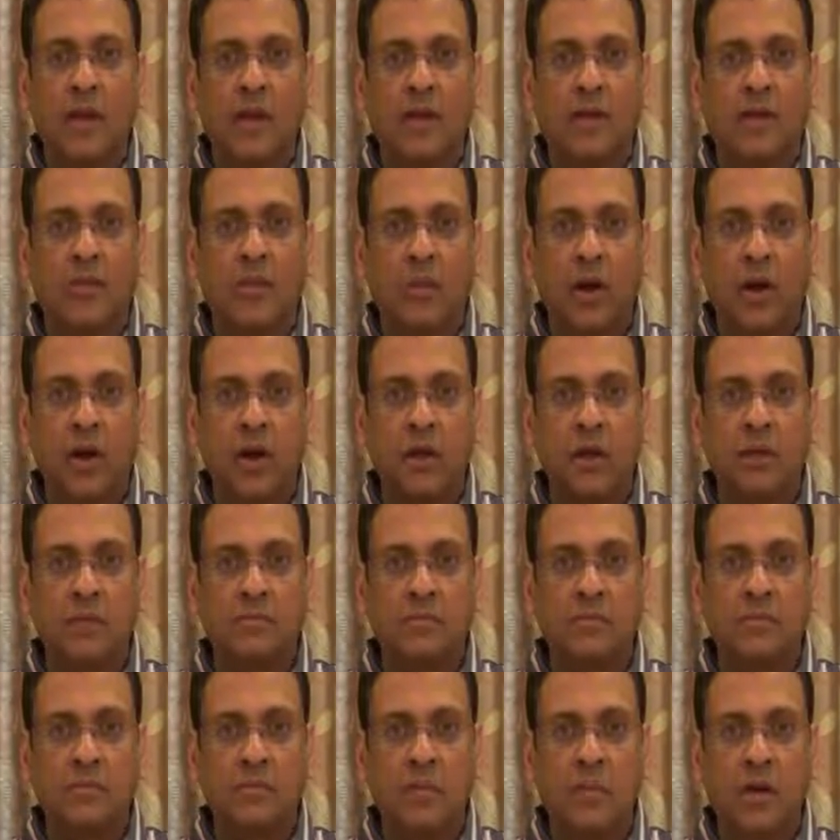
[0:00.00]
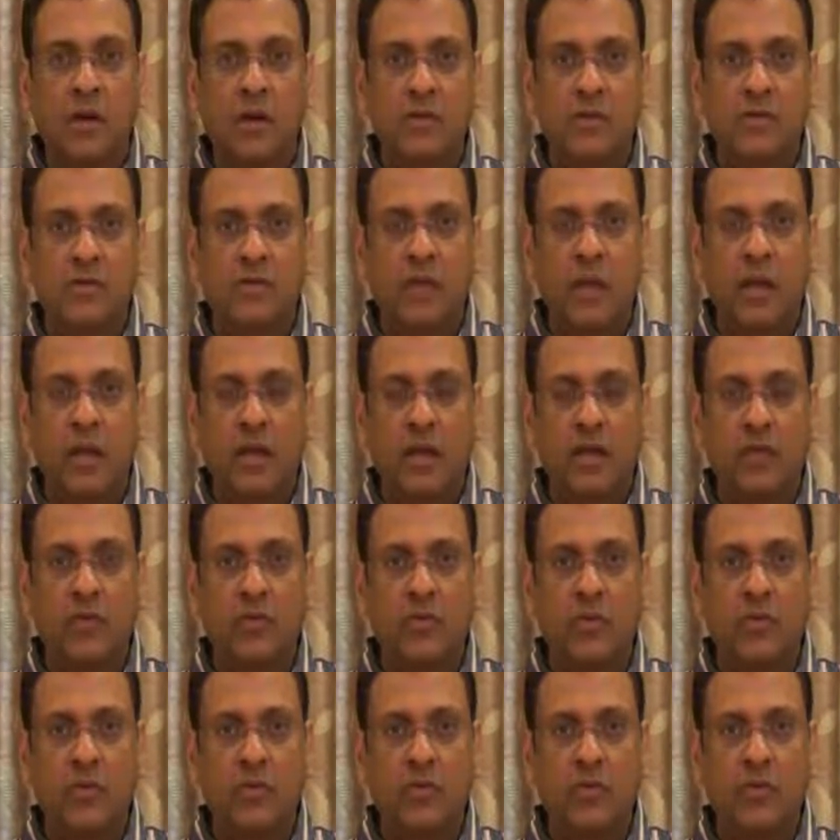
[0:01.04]
Good morning. Today is
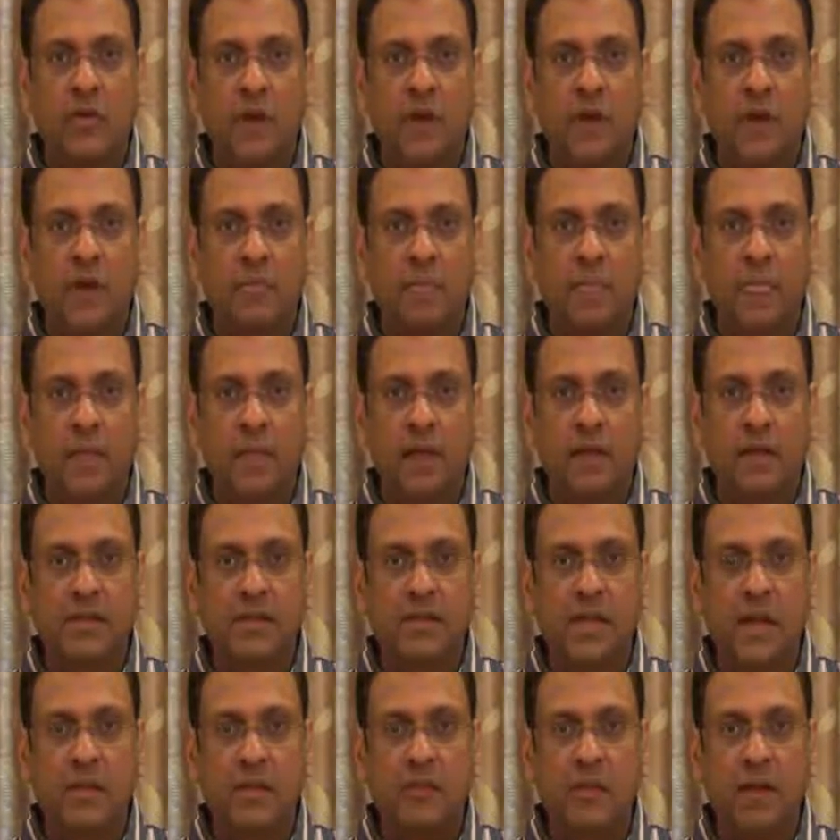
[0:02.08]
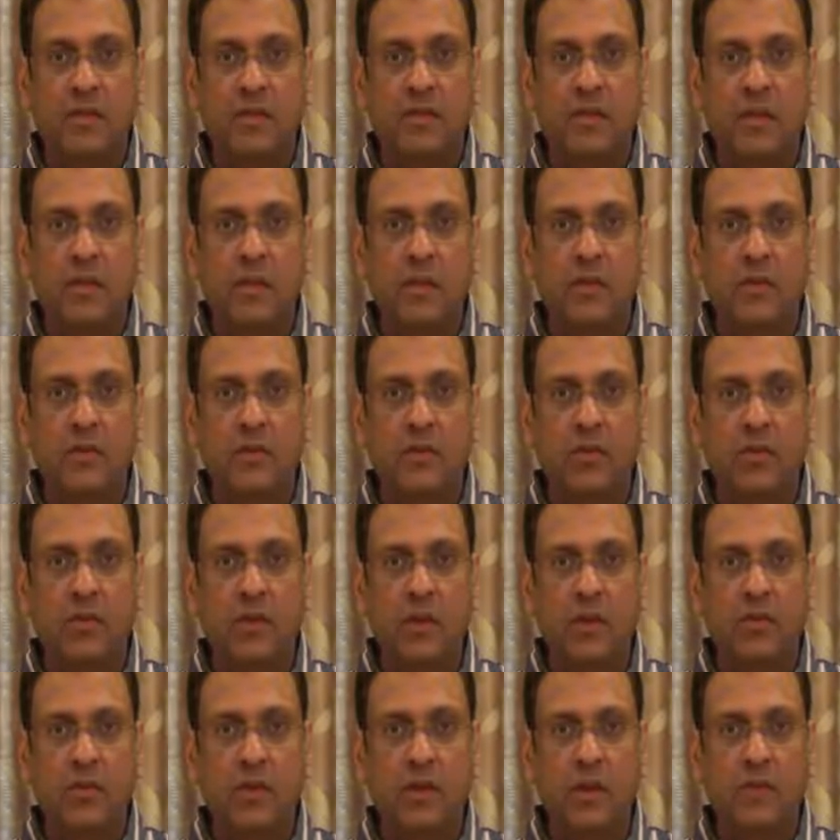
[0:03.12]
Tuesday, January 7th,
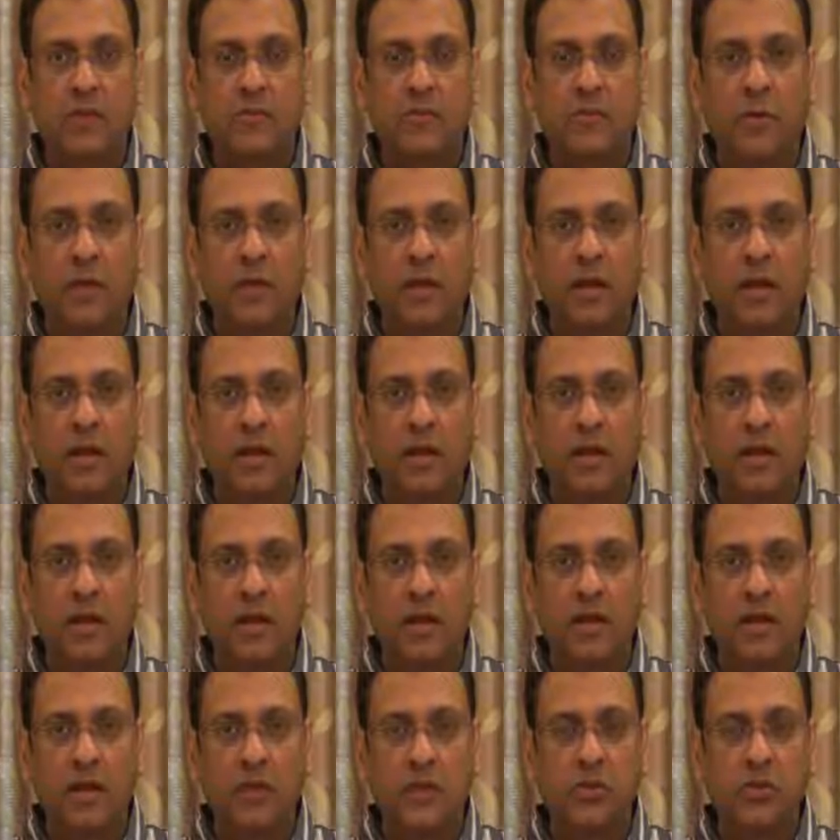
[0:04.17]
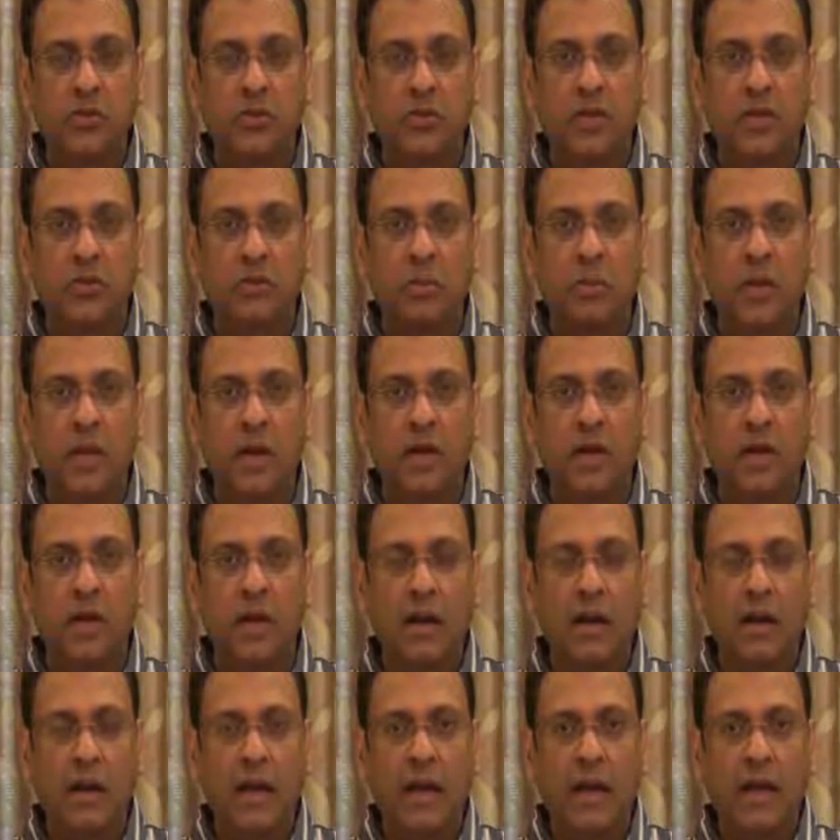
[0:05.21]
2014. This shoot is being
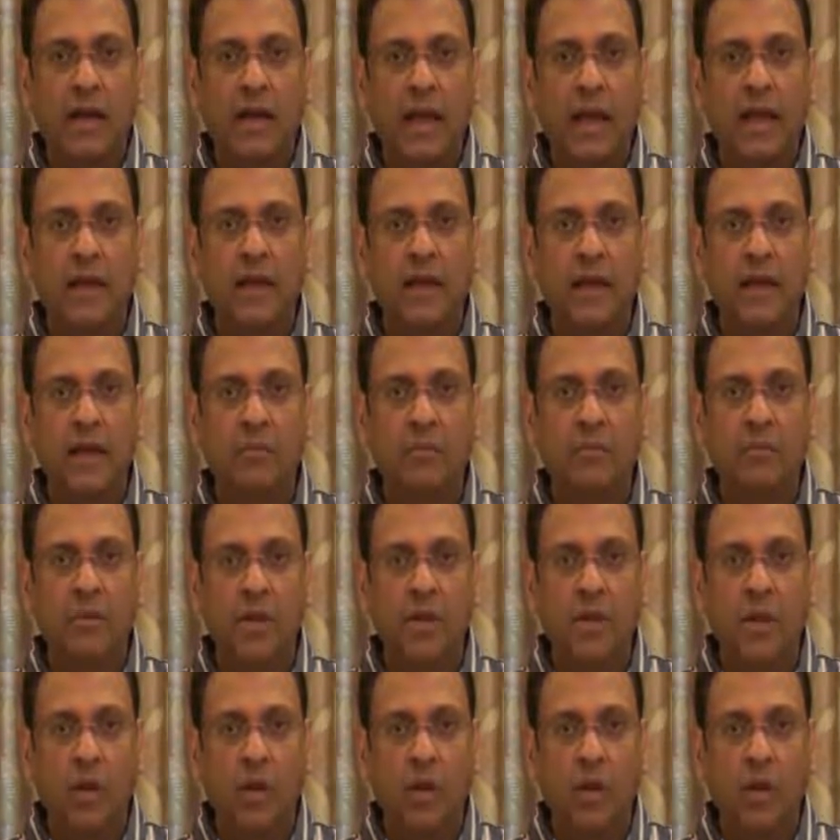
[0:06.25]
done at 8 a.m.